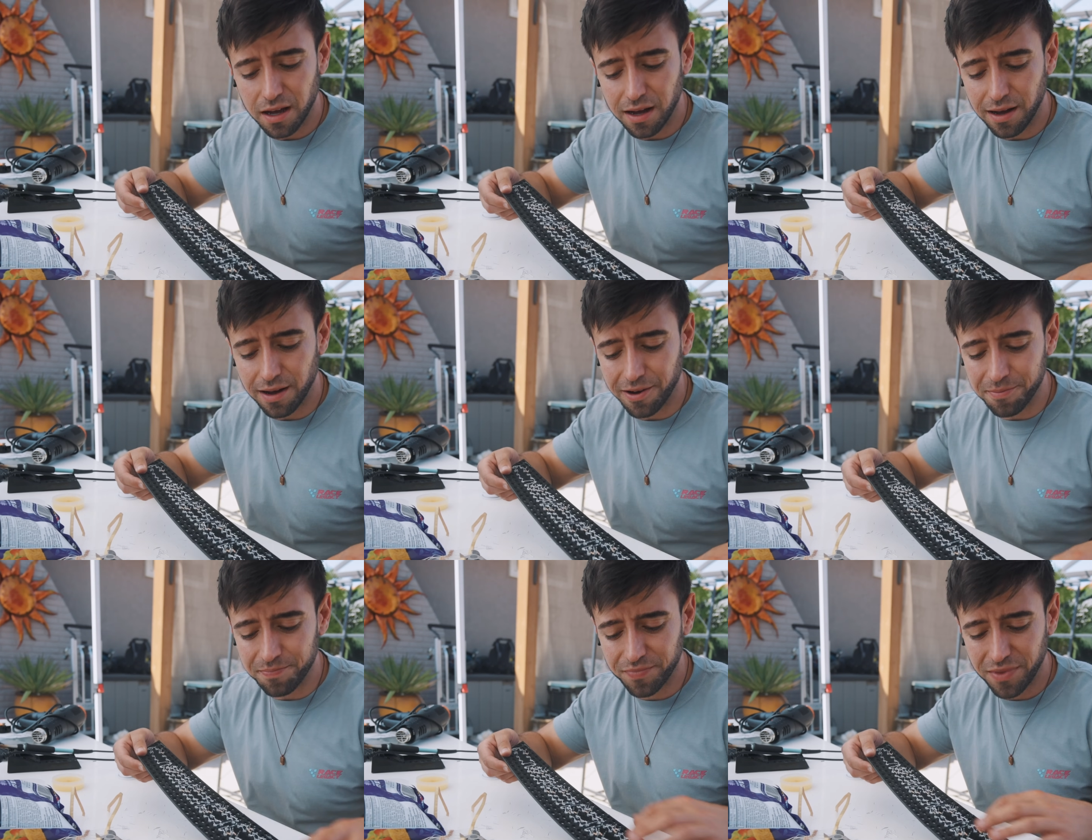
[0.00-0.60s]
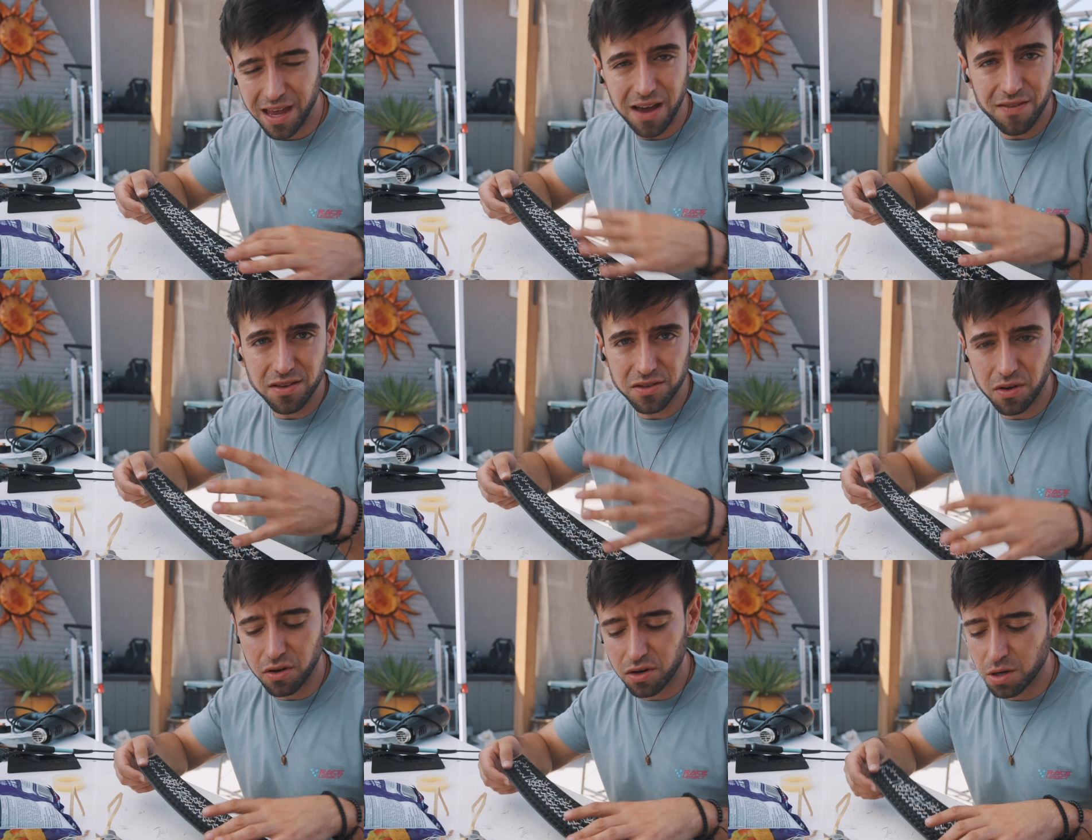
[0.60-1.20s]
have
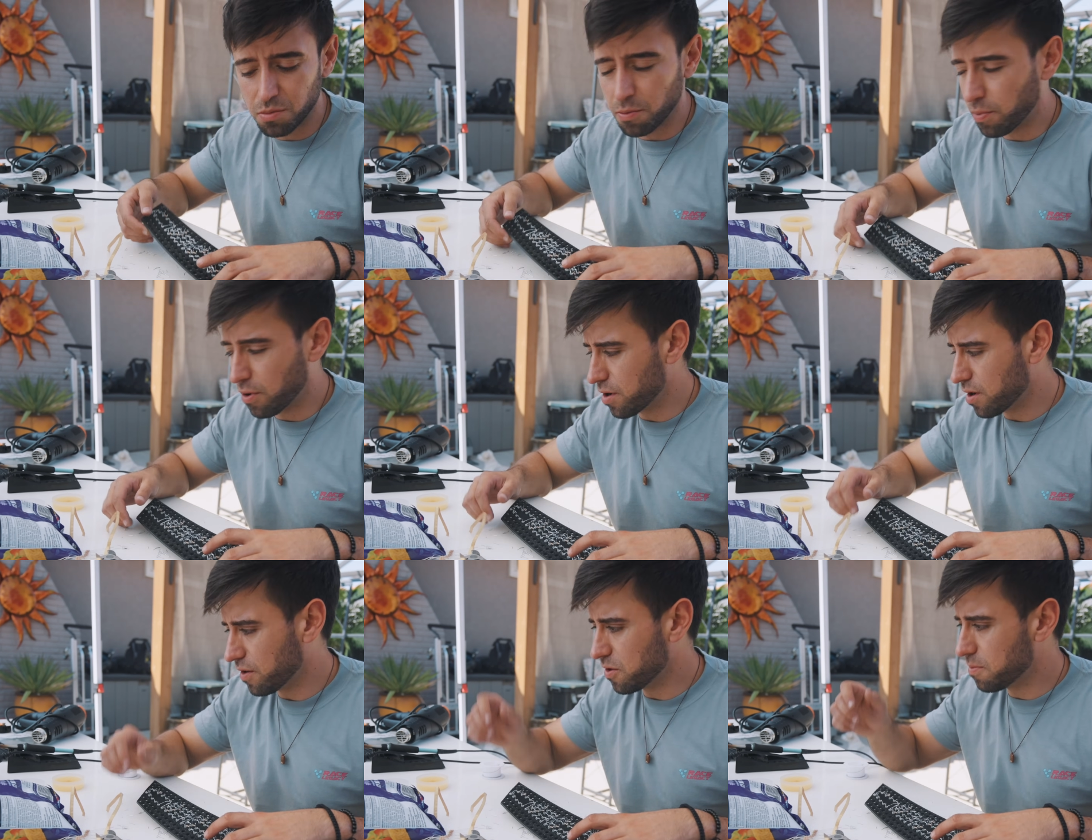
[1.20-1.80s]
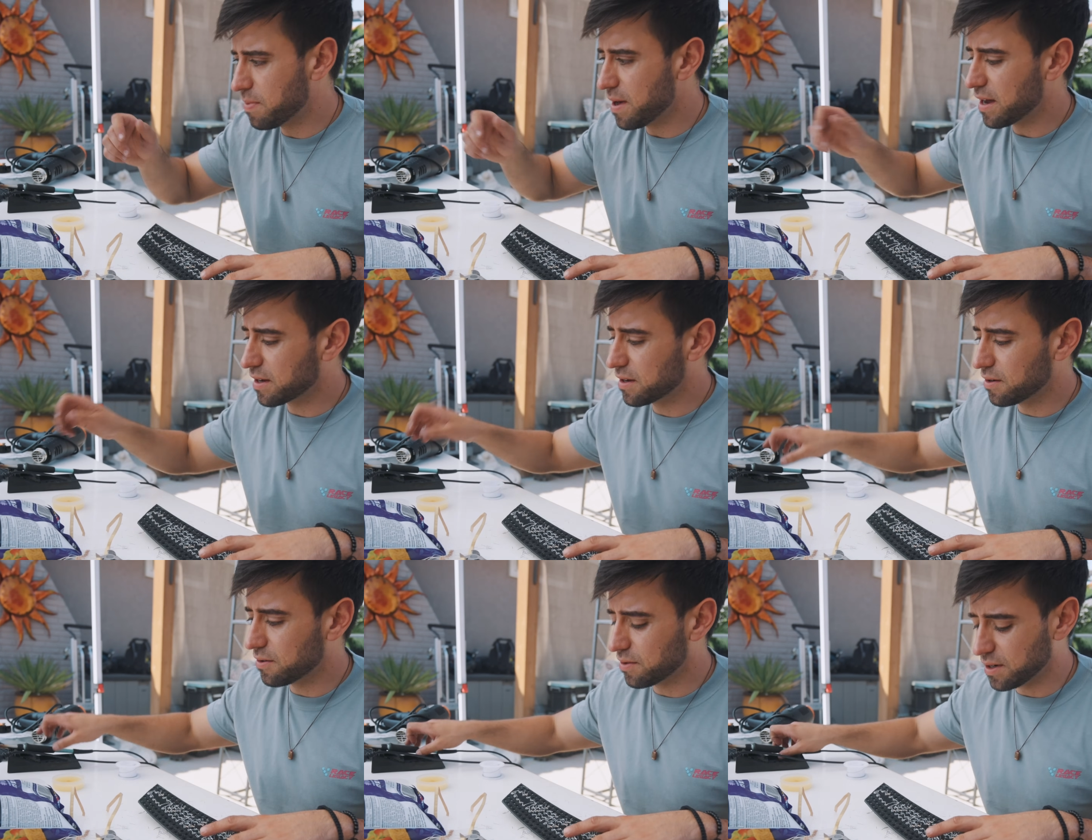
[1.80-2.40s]
these all come apart on the
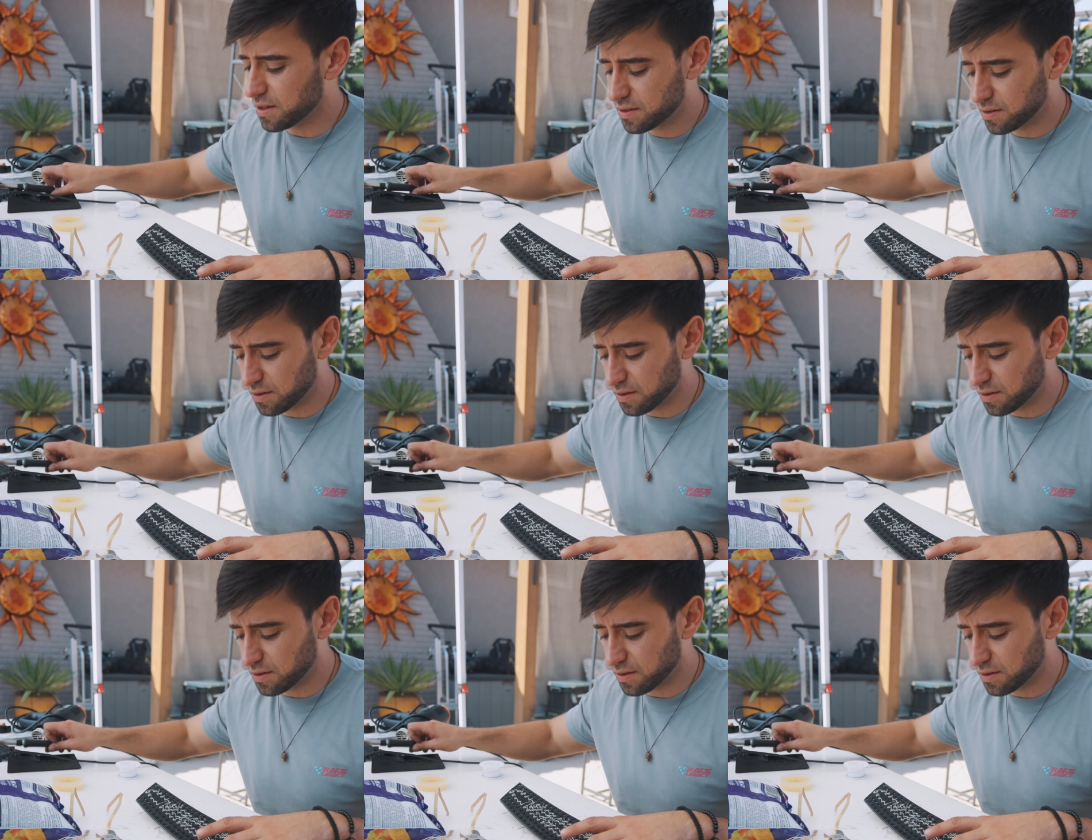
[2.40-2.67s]
back end, right?